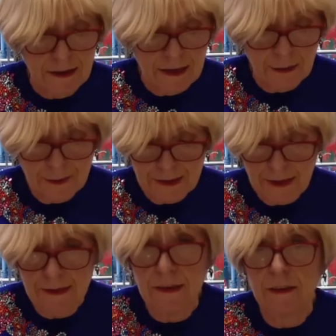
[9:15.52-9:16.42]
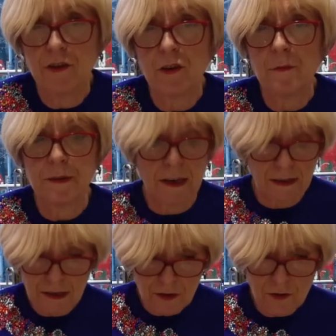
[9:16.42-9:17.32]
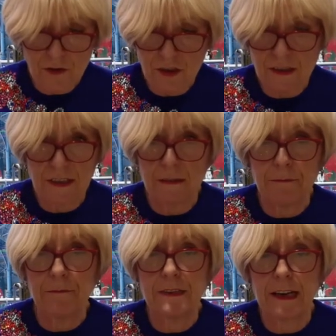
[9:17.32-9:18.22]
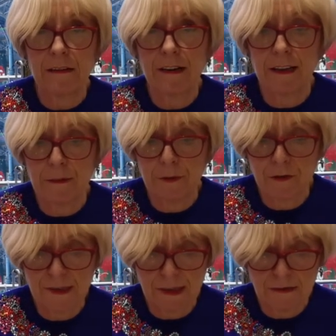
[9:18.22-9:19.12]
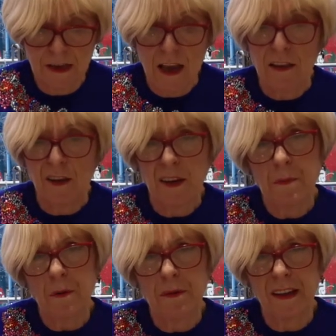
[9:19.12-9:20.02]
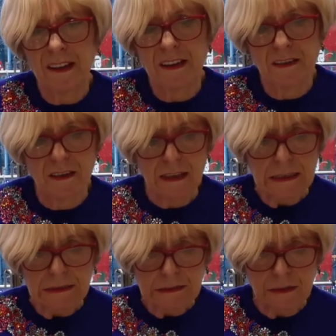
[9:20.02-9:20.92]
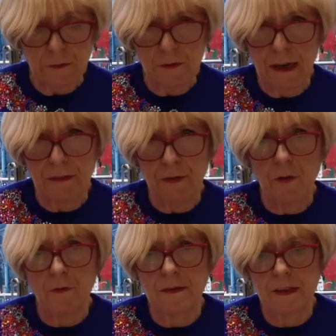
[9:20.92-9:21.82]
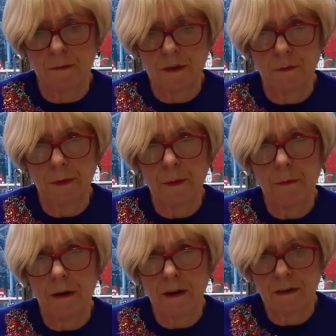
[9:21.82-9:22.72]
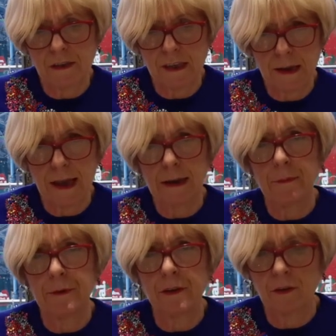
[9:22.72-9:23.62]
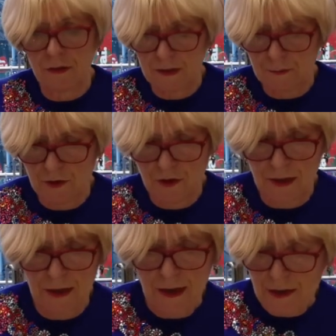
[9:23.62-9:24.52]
little biscuits in the shops, and then you could just decorate them yourselves. The only problem with that is you won't have the holes in them, so it'll be a bit harder to hang up on your Christmas tree.